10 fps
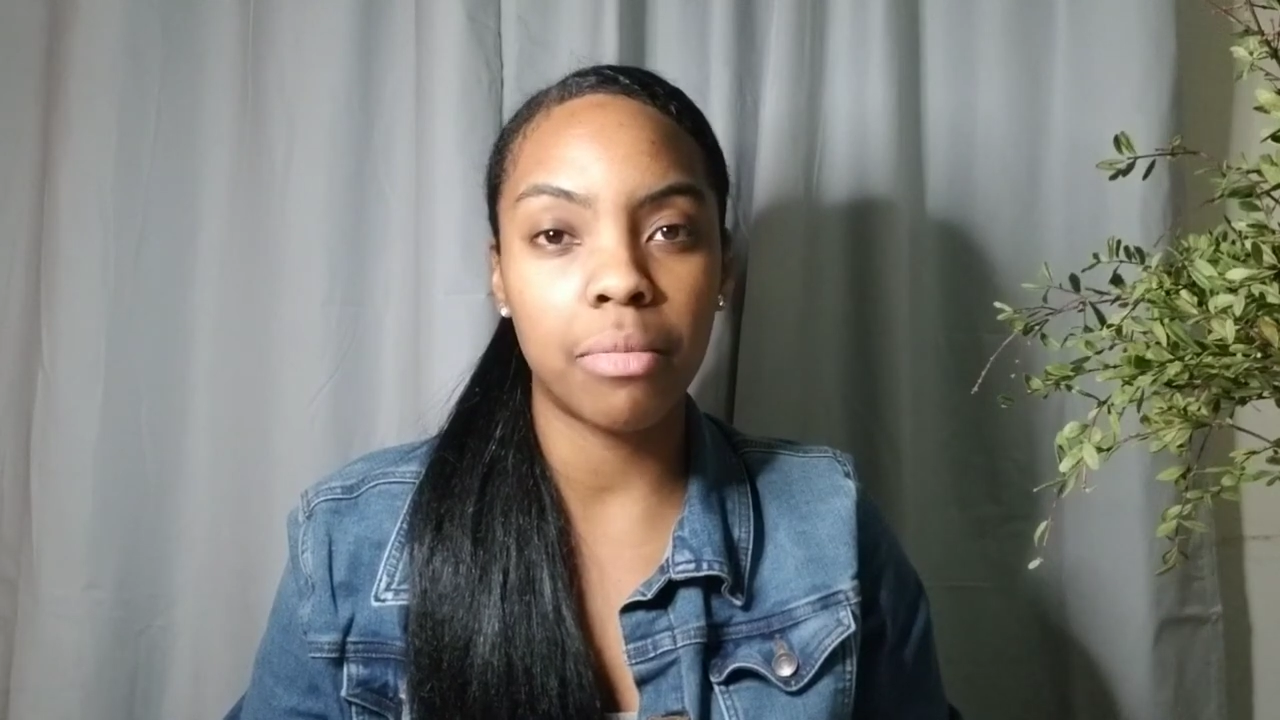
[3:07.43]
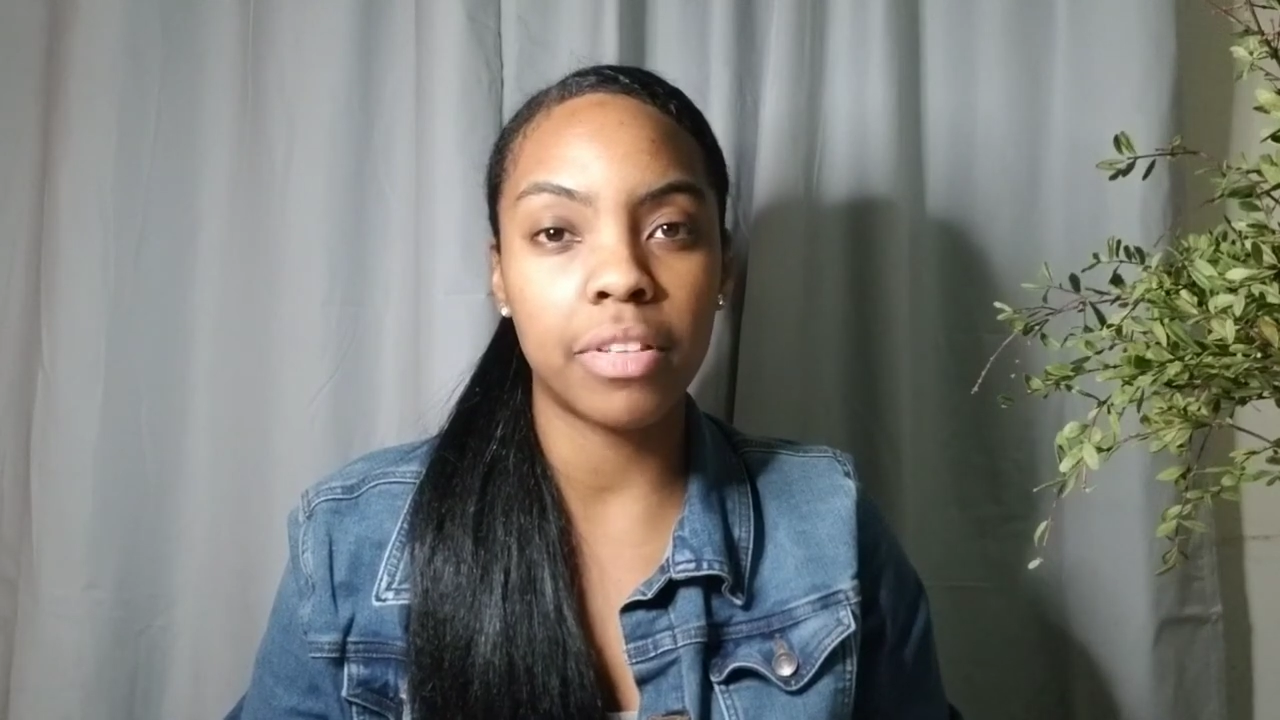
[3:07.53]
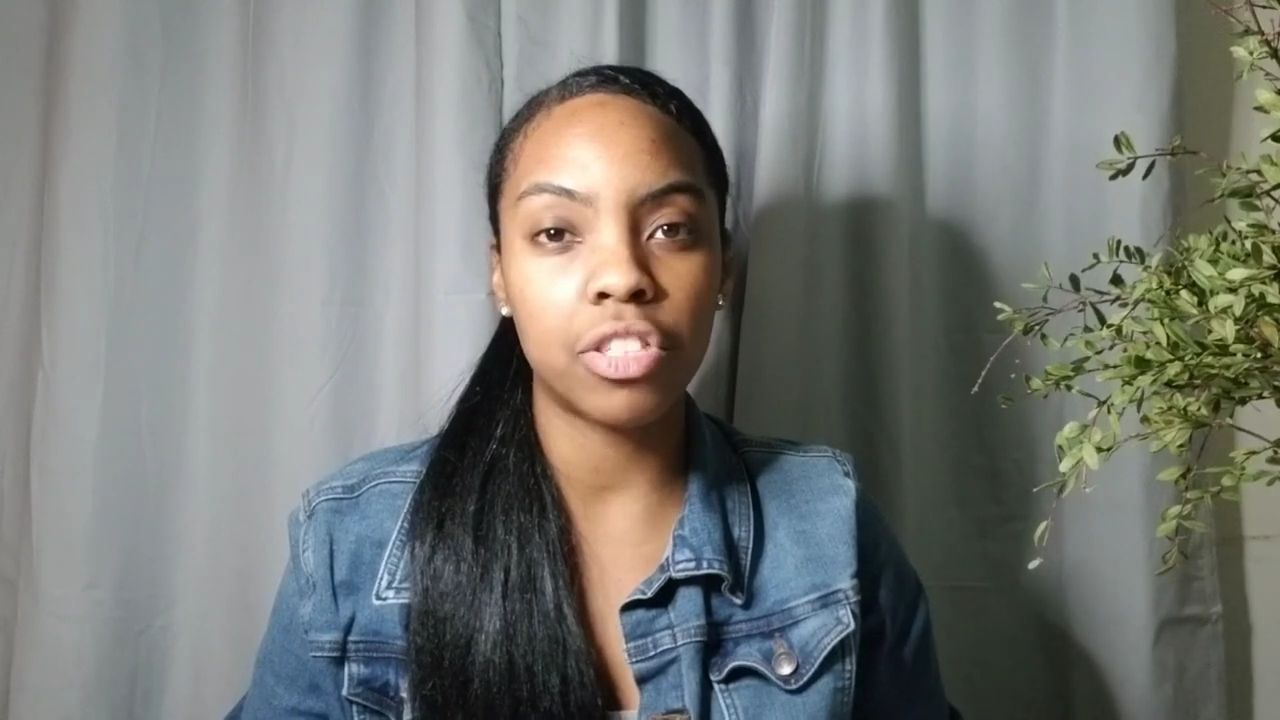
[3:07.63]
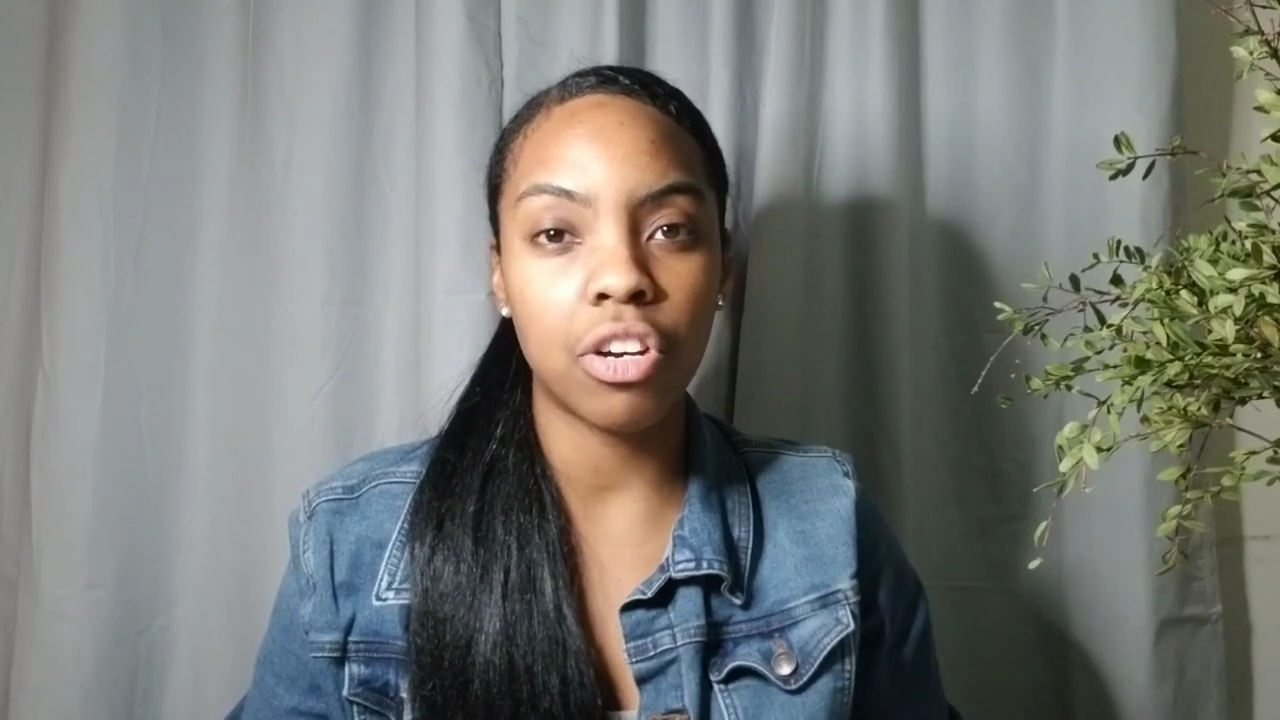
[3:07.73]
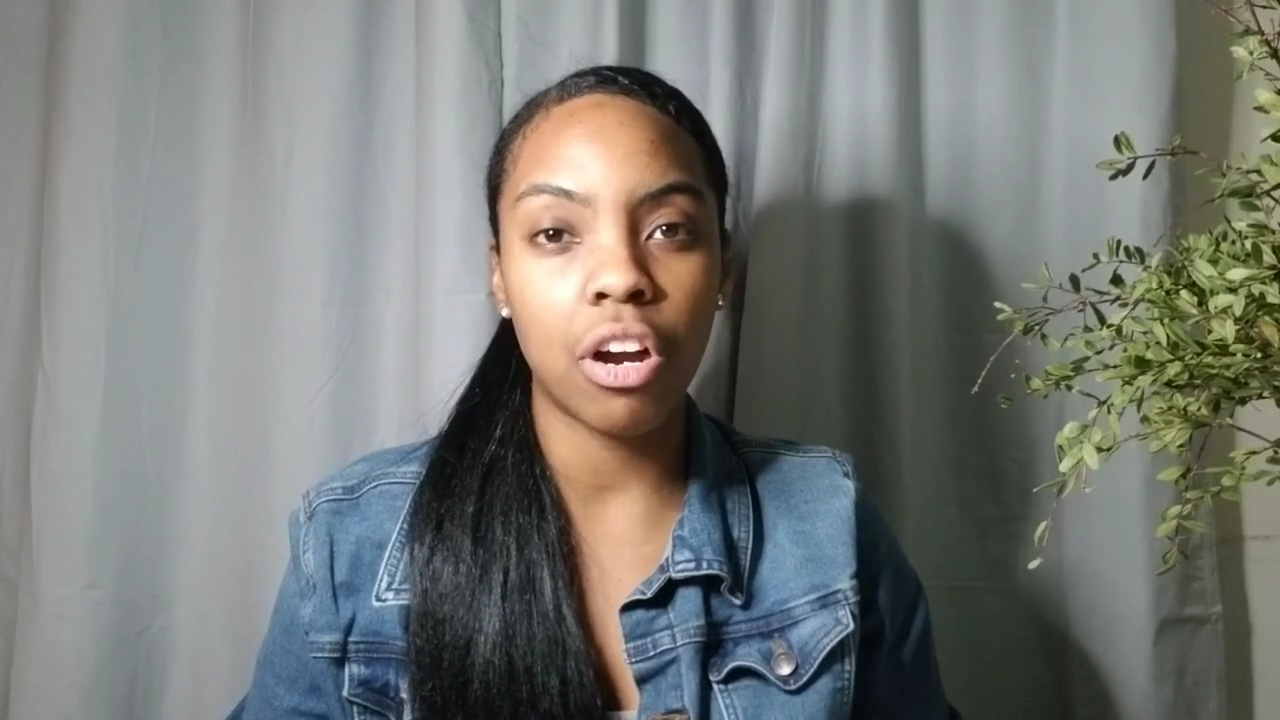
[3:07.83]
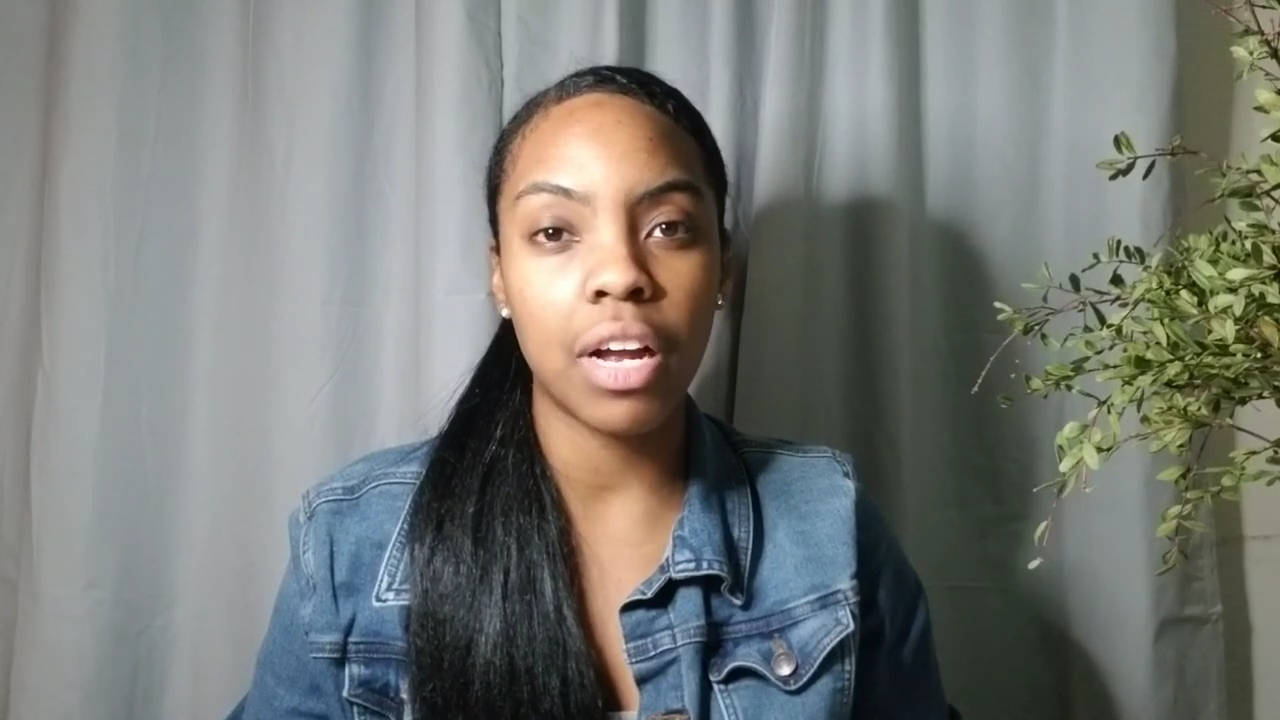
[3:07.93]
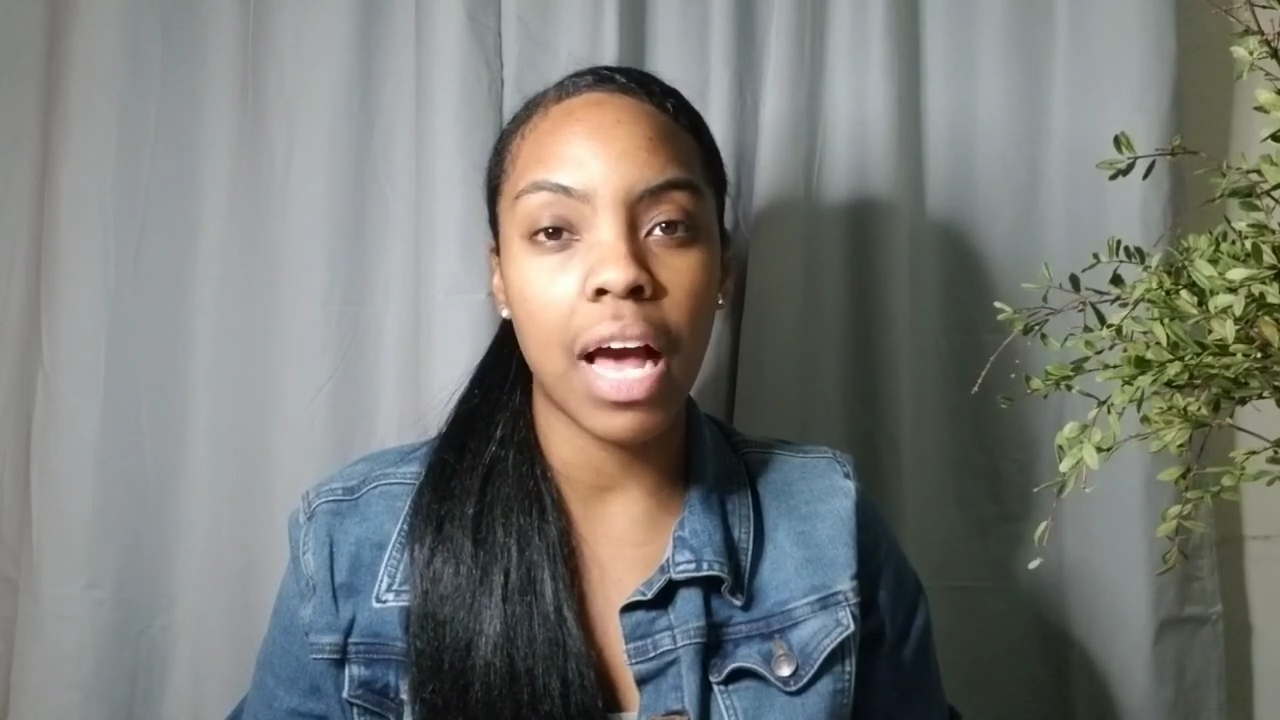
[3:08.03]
of the jar